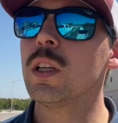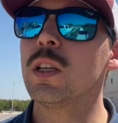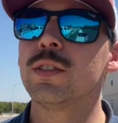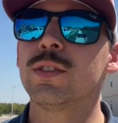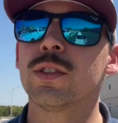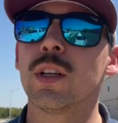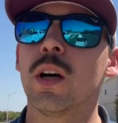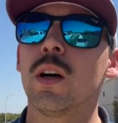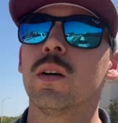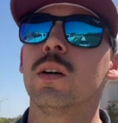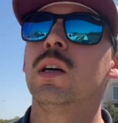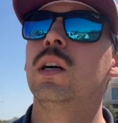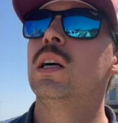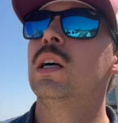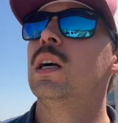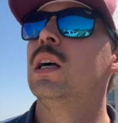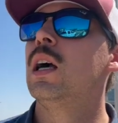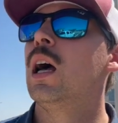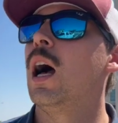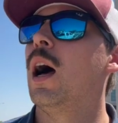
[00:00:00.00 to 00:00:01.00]
So
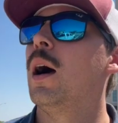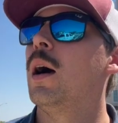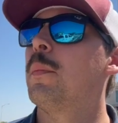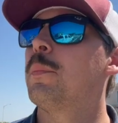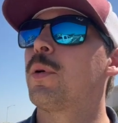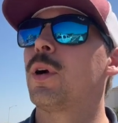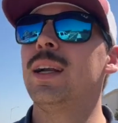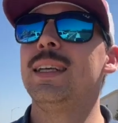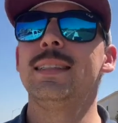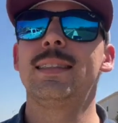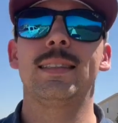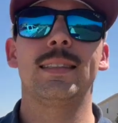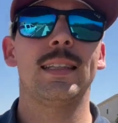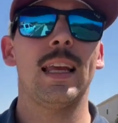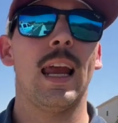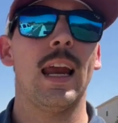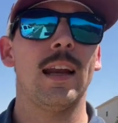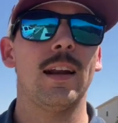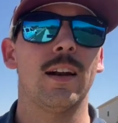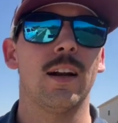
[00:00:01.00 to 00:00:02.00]
uh, pretty
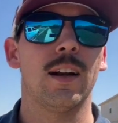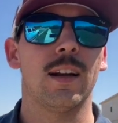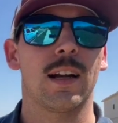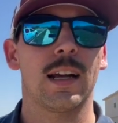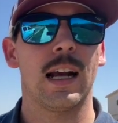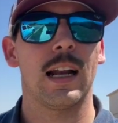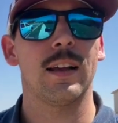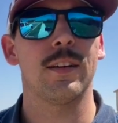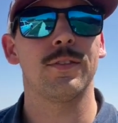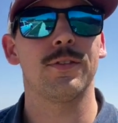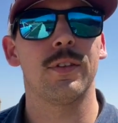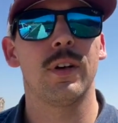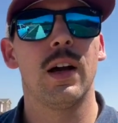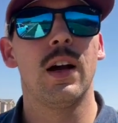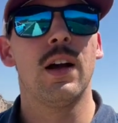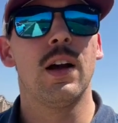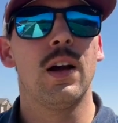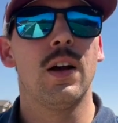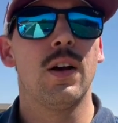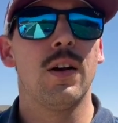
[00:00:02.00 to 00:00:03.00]
standard kind of
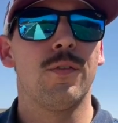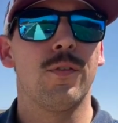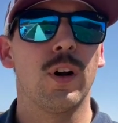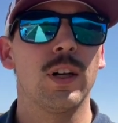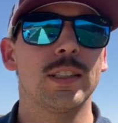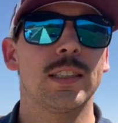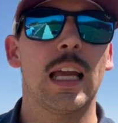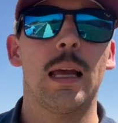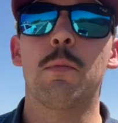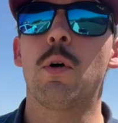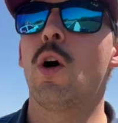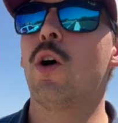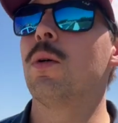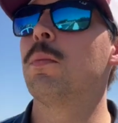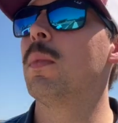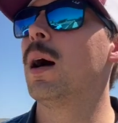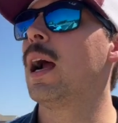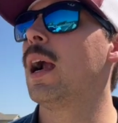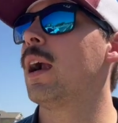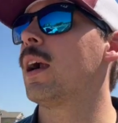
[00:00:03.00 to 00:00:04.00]
first time home
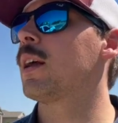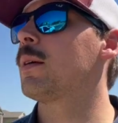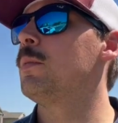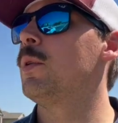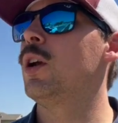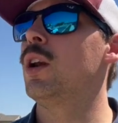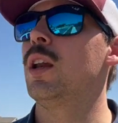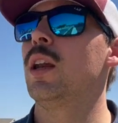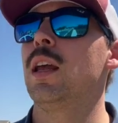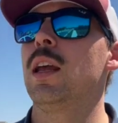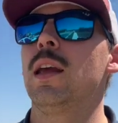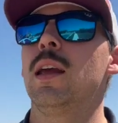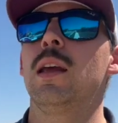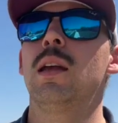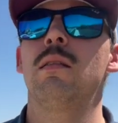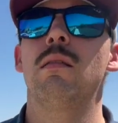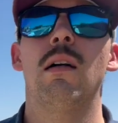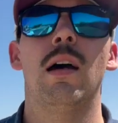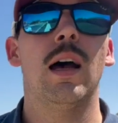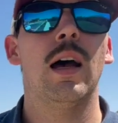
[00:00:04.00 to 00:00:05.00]
buyer
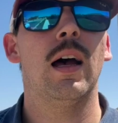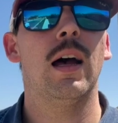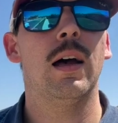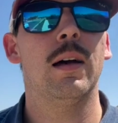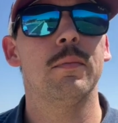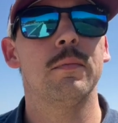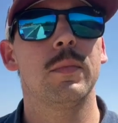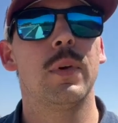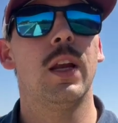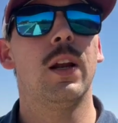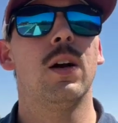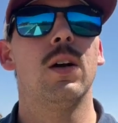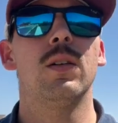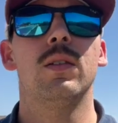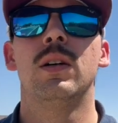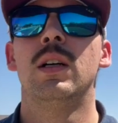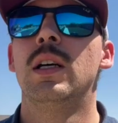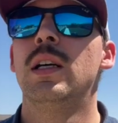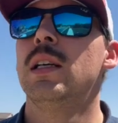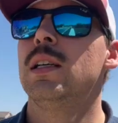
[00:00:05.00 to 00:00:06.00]
community. Um, you know,
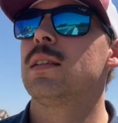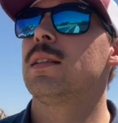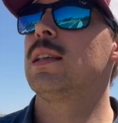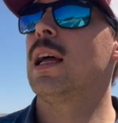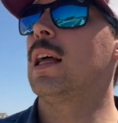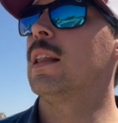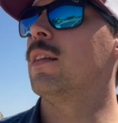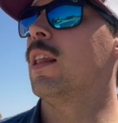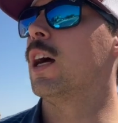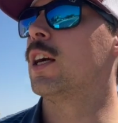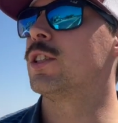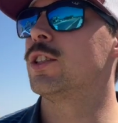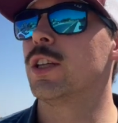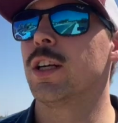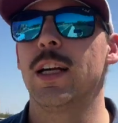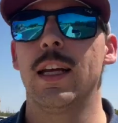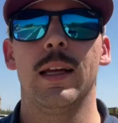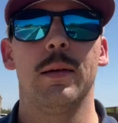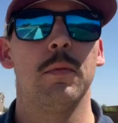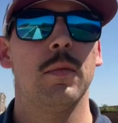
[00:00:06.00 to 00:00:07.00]
it's not
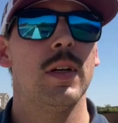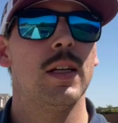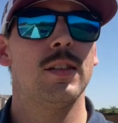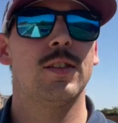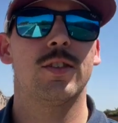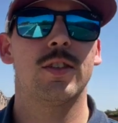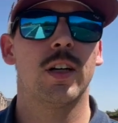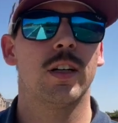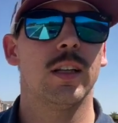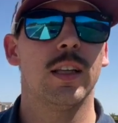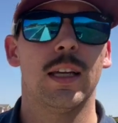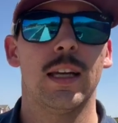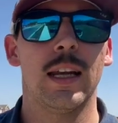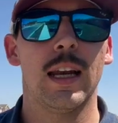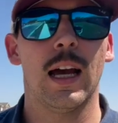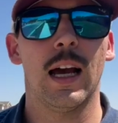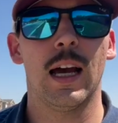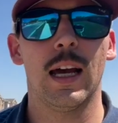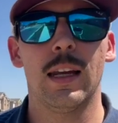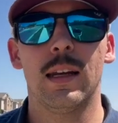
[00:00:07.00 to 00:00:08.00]
luxury. It's certainly
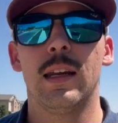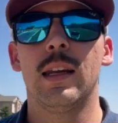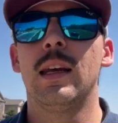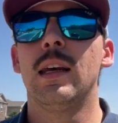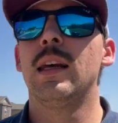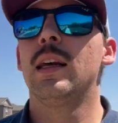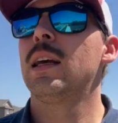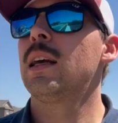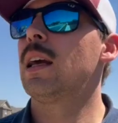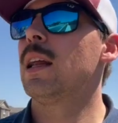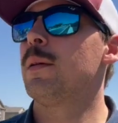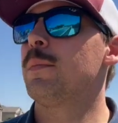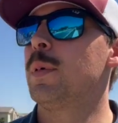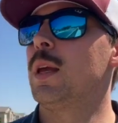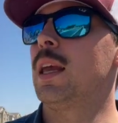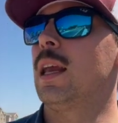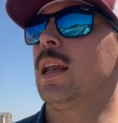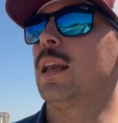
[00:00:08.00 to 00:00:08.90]
not going to be